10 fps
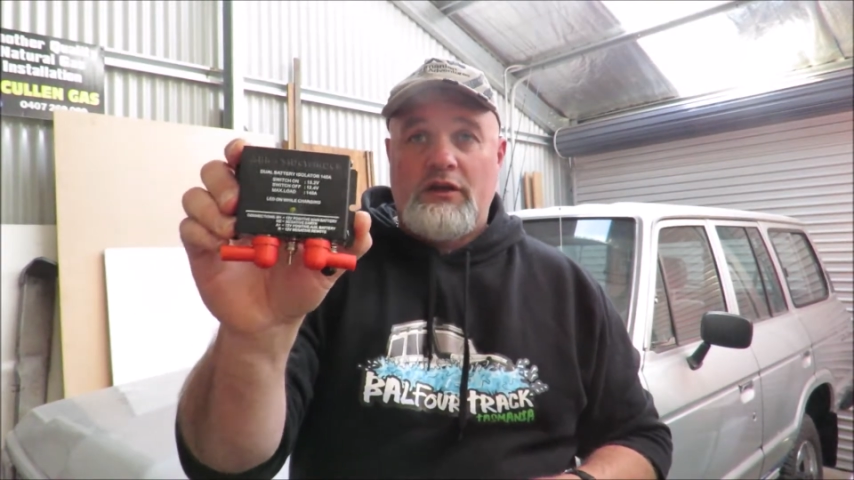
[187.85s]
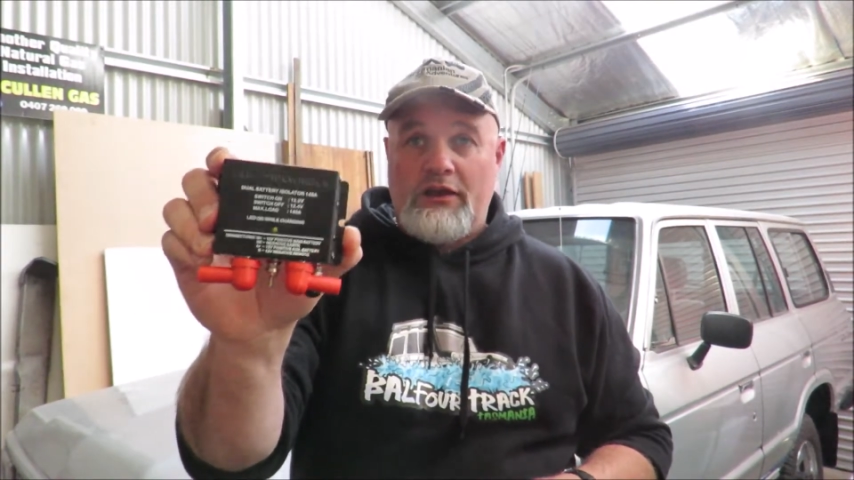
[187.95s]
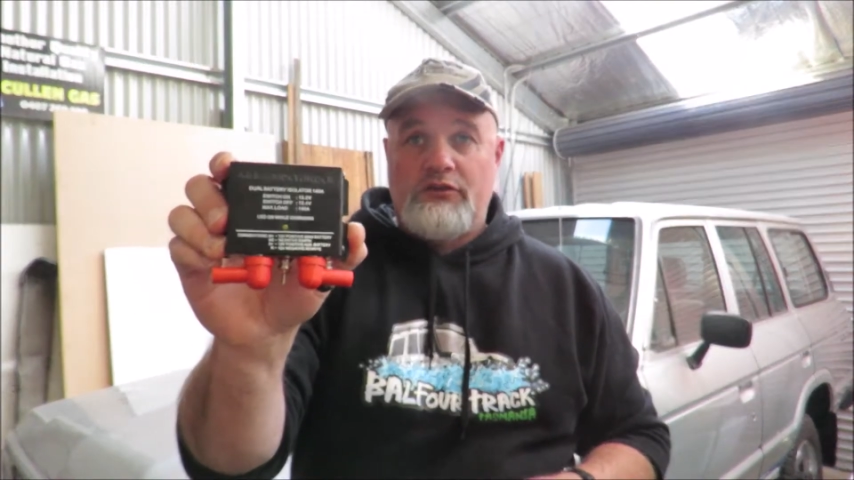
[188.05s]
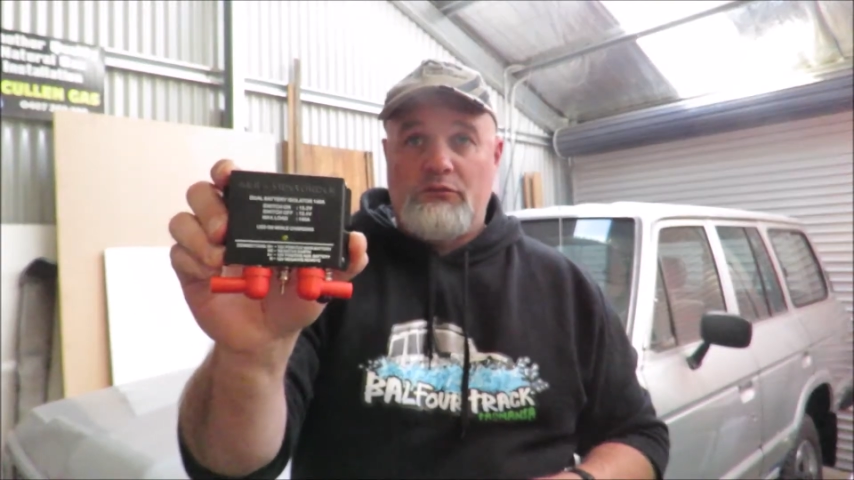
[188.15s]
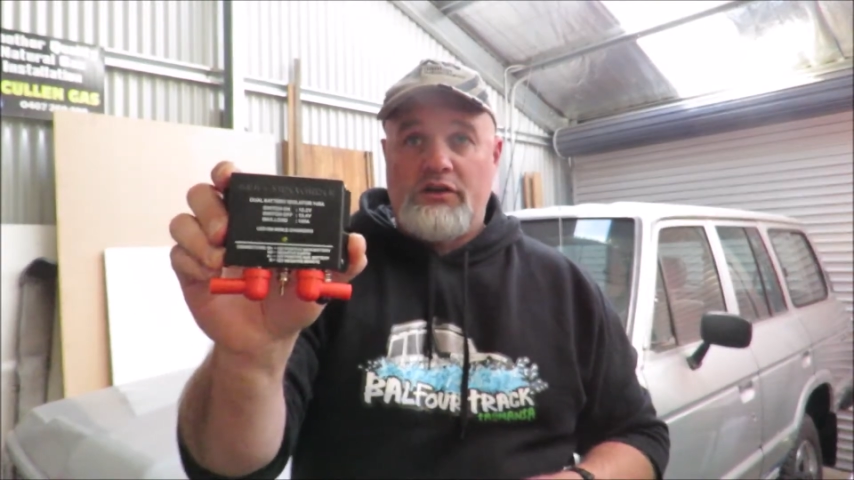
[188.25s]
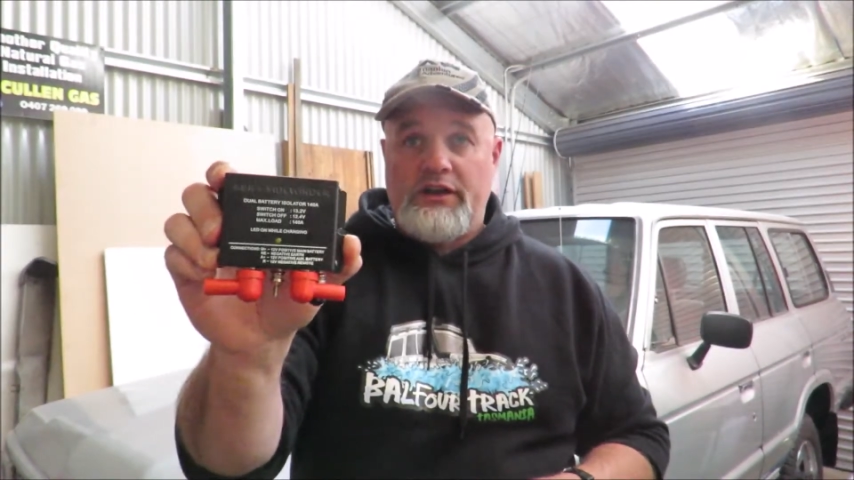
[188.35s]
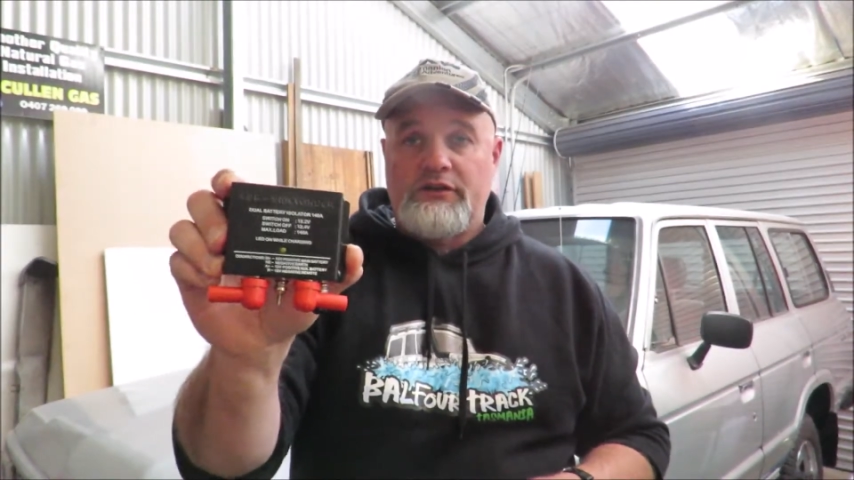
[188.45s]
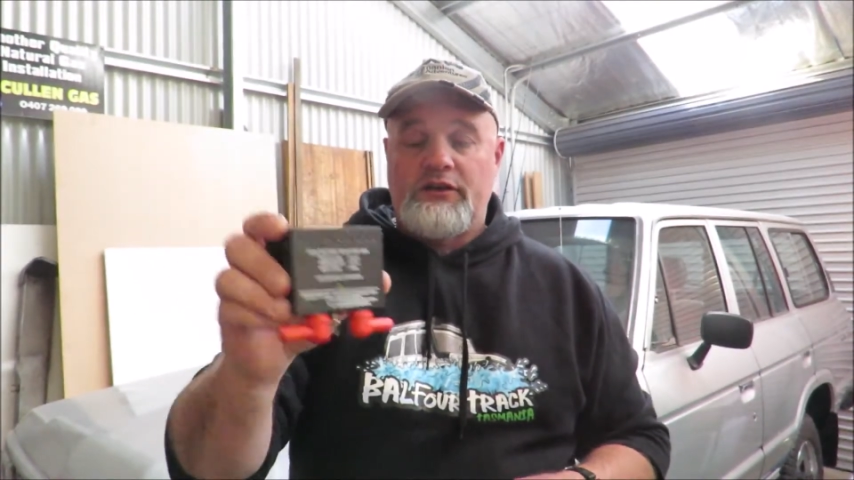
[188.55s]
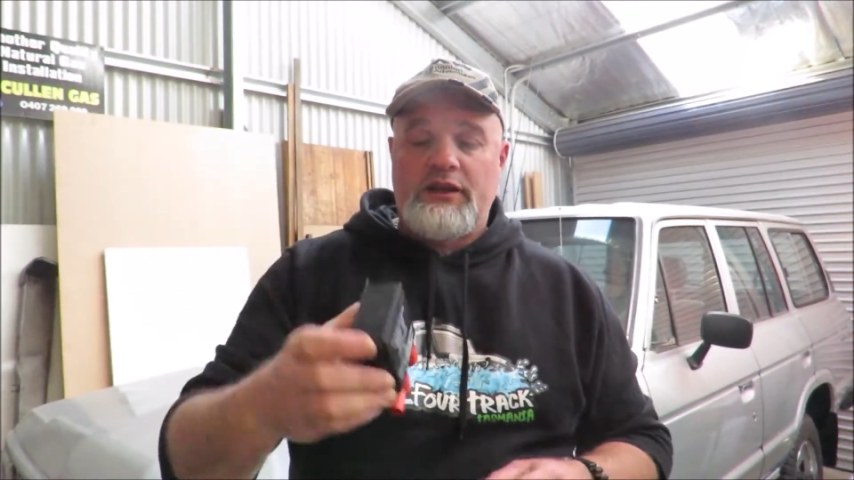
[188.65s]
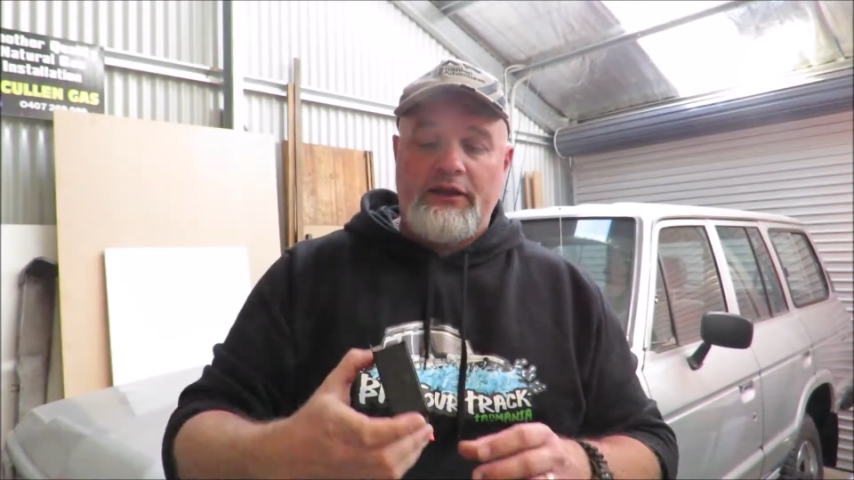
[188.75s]
has them
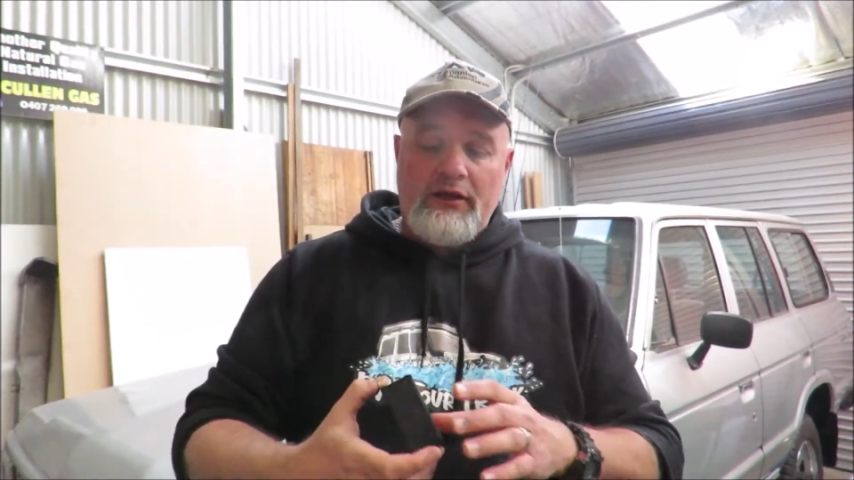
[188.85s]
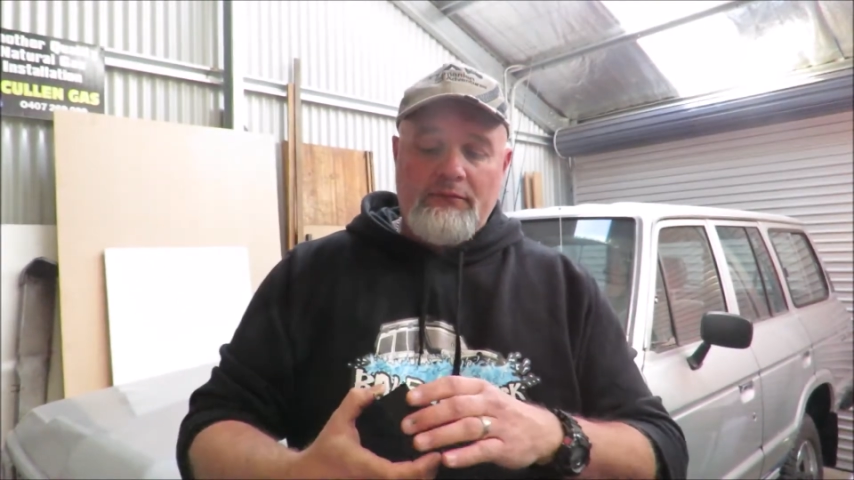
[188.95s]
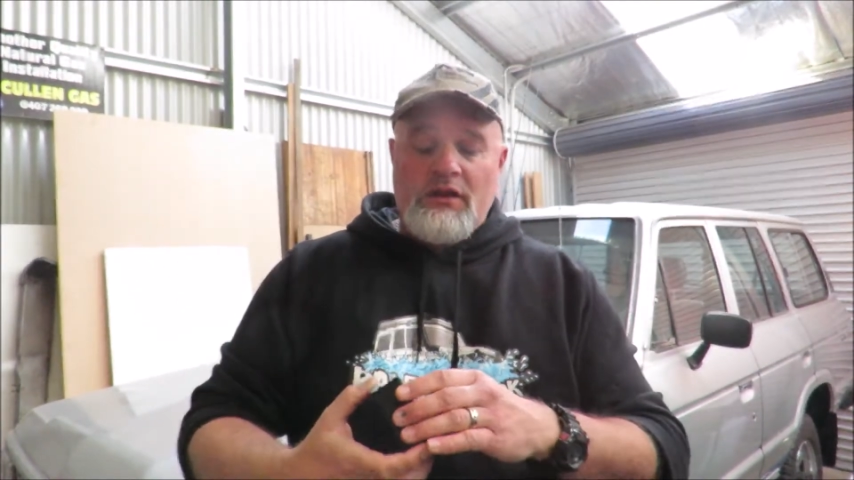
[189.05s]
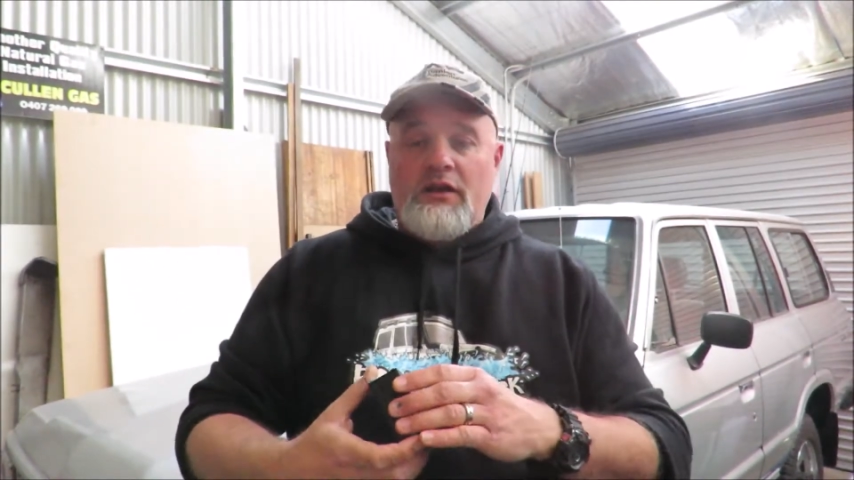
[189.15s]
connected together.